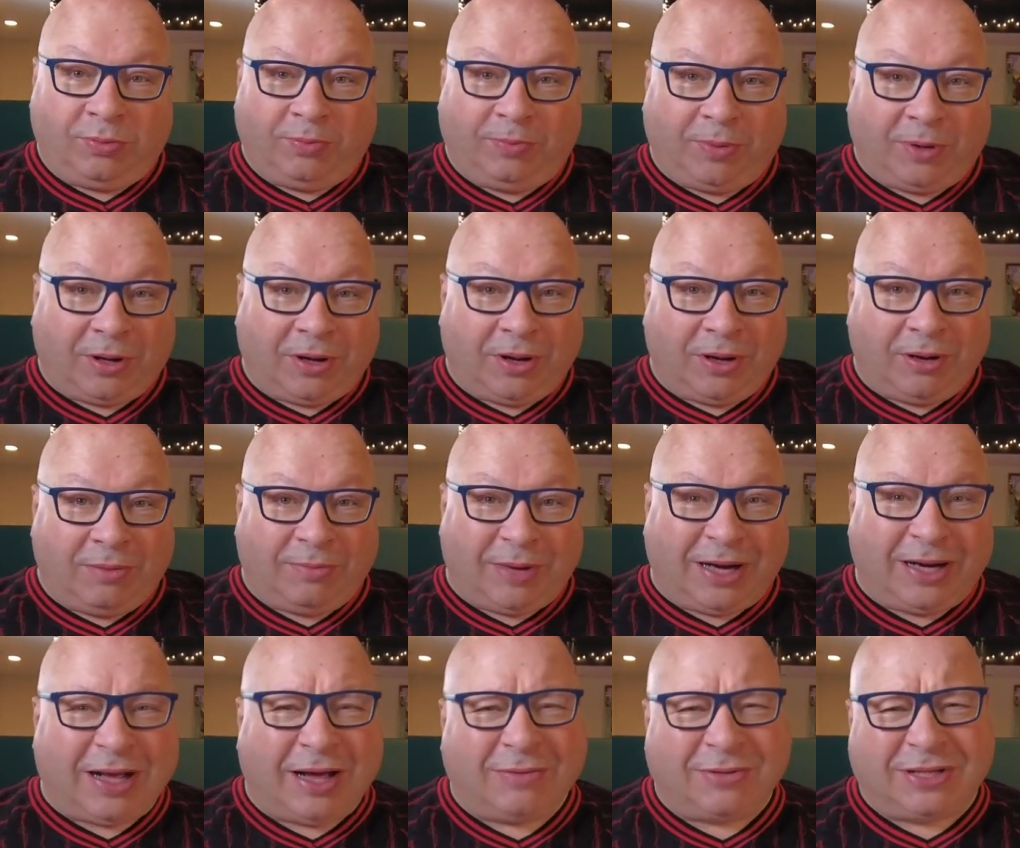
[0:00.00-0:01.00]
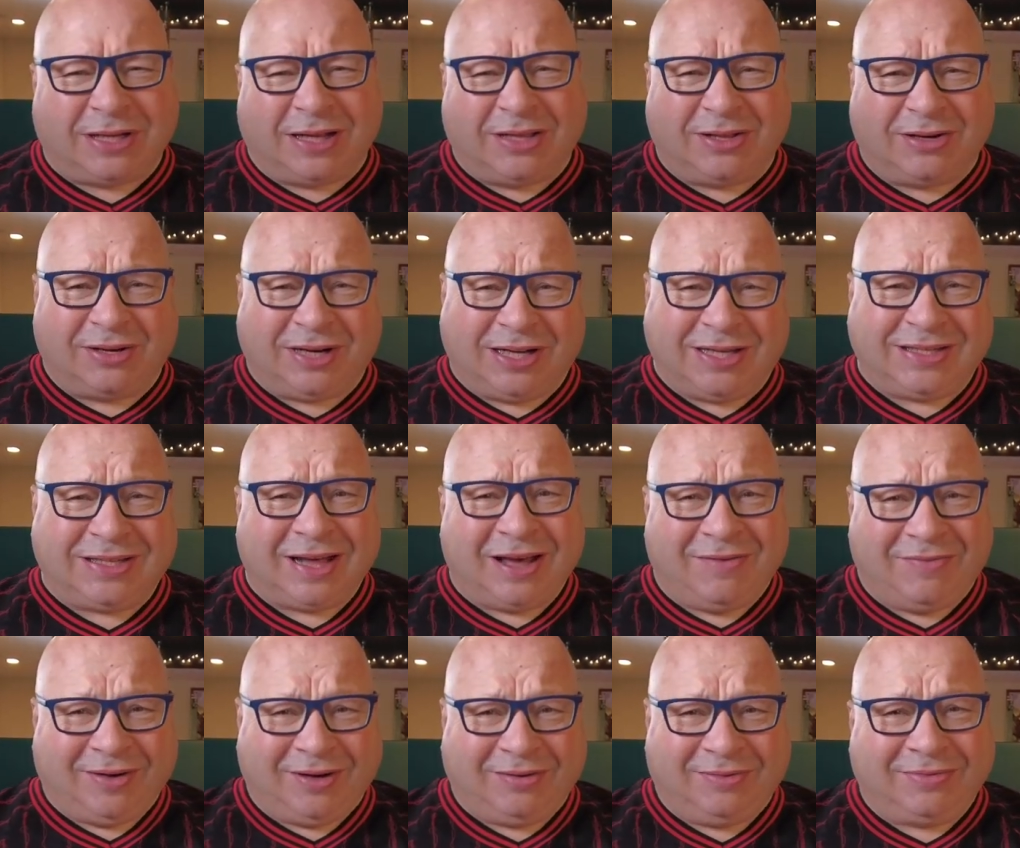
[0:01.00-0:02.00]
Uh, my dad was like
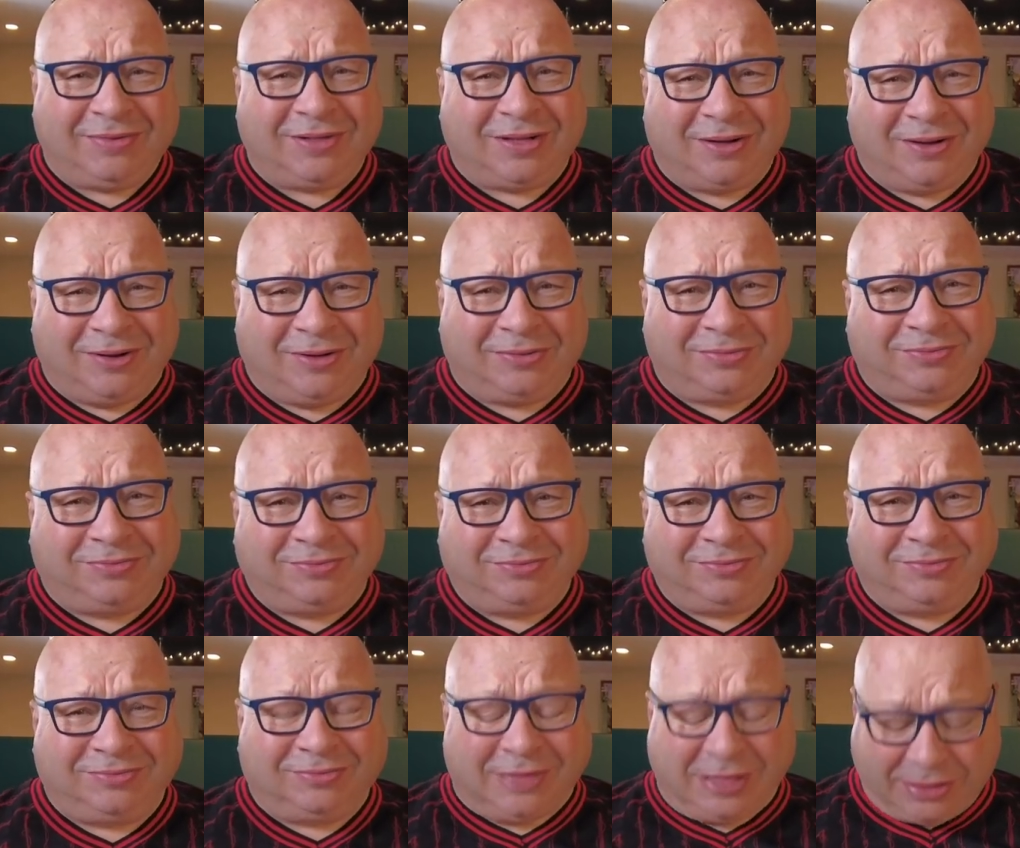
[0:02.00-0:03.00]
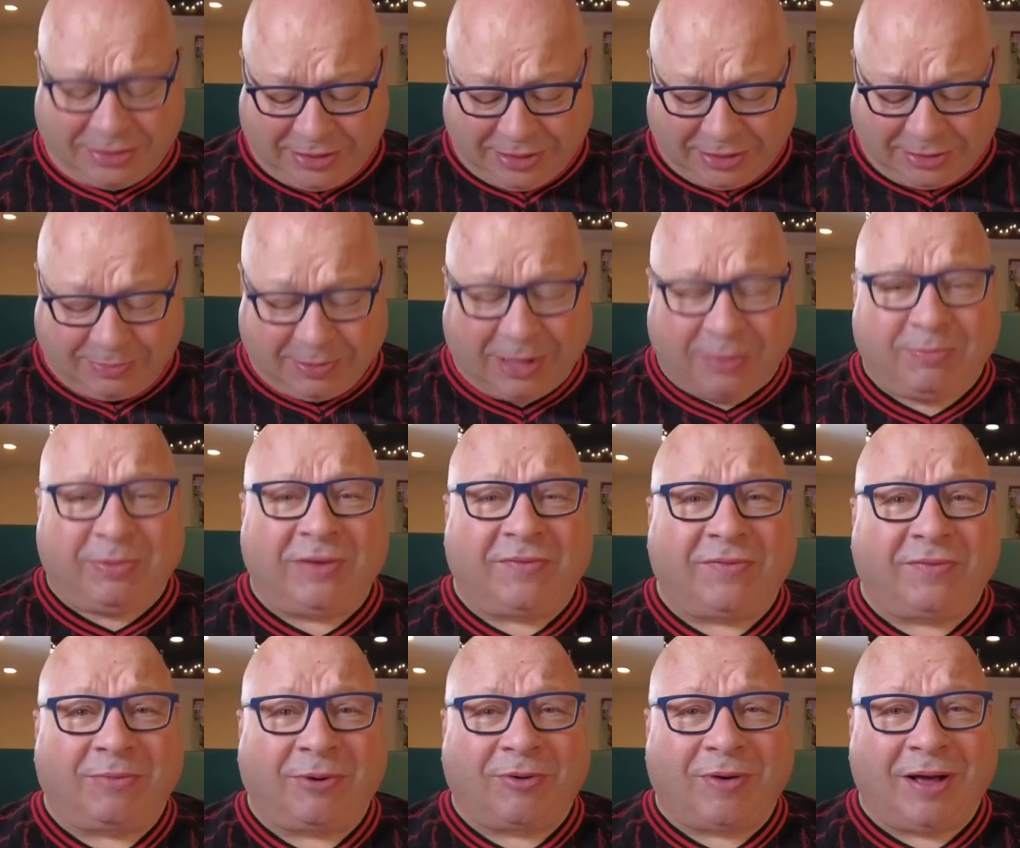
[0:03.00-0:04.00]
37, mm-hmm. so these, this might be
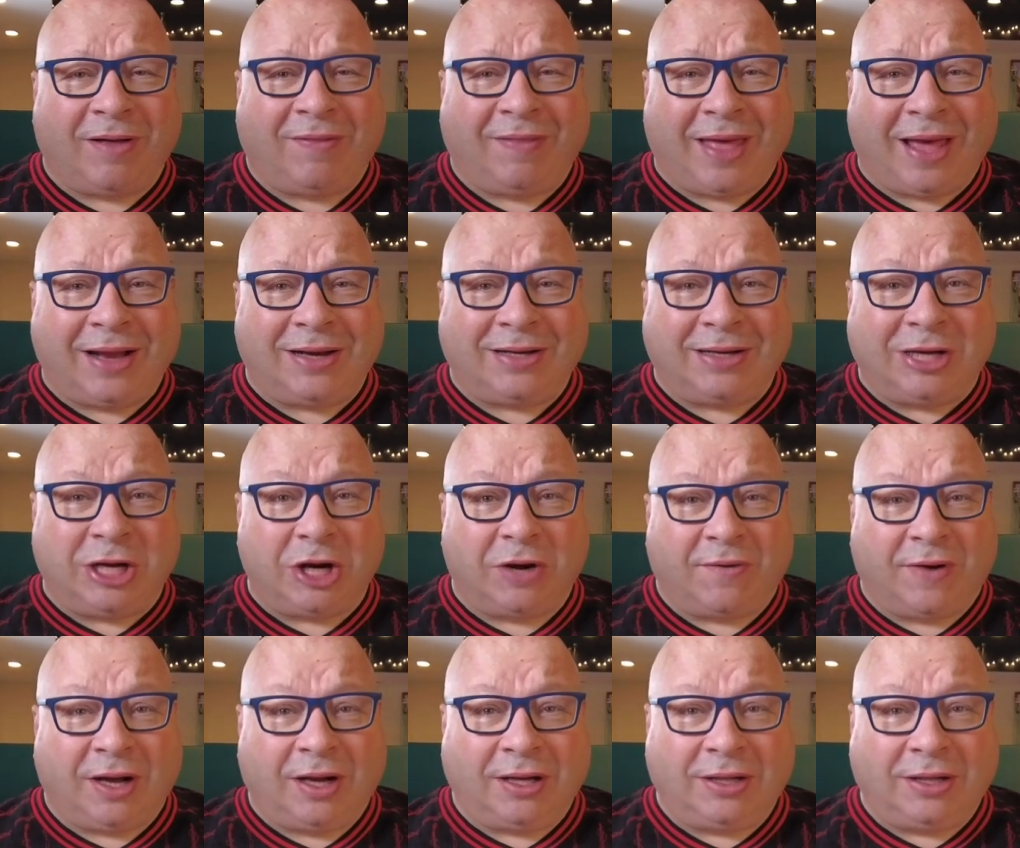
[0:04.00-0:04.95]
from around that era.